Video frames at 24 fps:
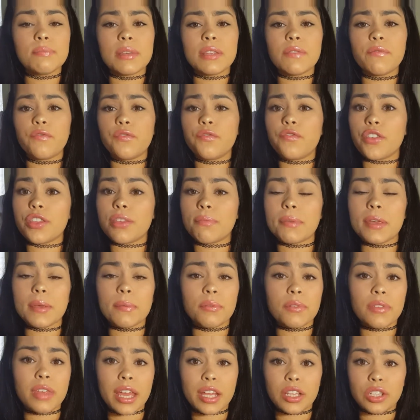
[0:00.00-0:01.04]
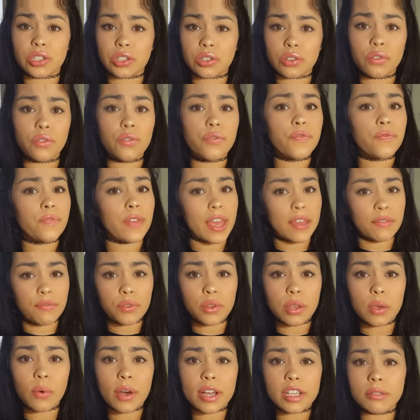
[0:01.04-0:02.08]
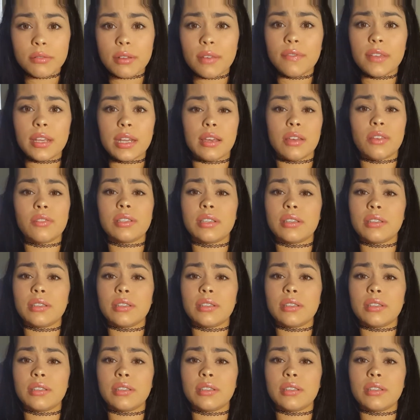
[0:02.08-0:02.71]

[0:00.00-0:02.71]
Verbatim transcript: but for the people that do faithfully watch my videos